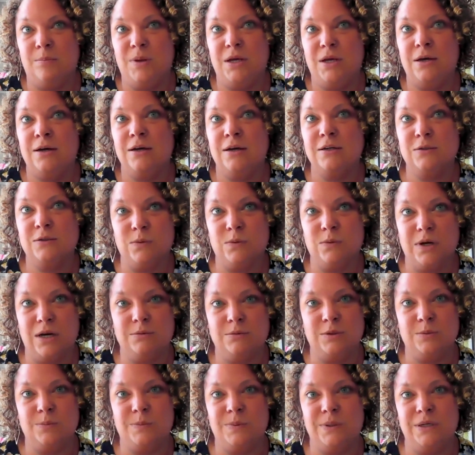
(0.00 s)
because we're
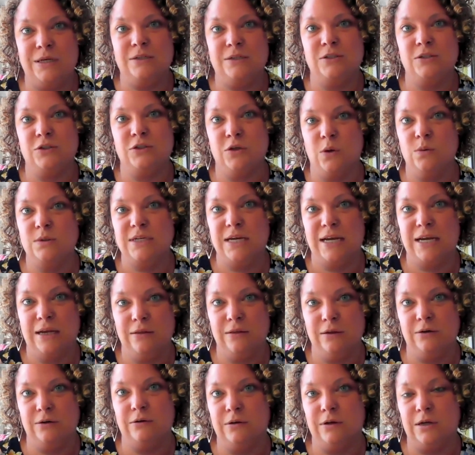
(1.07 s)
able to be so
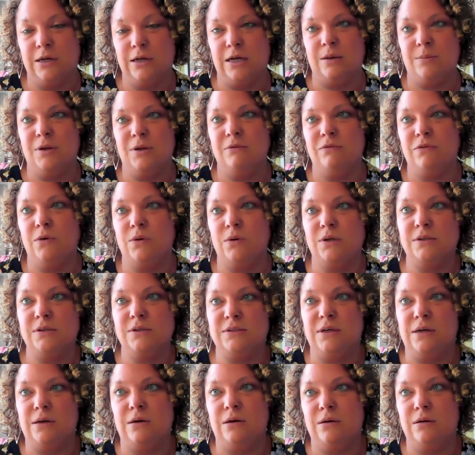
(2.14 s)
tailored and
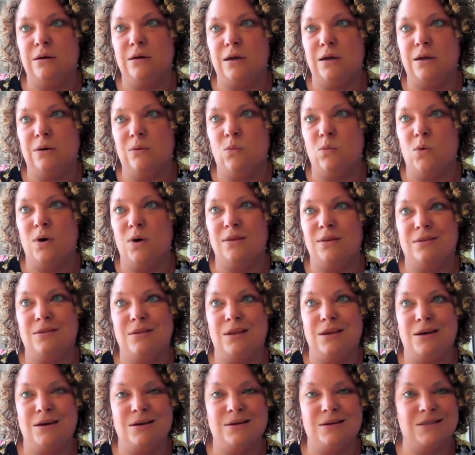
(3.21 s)
focused on what
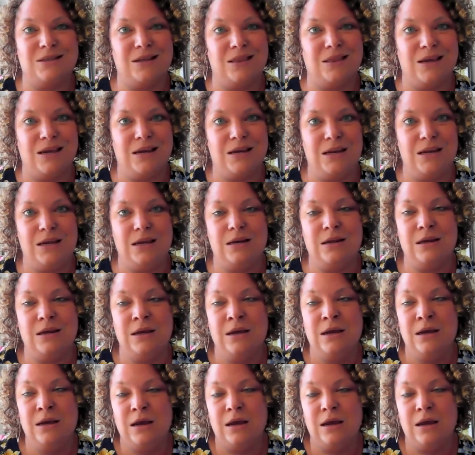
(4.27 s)
it is that they need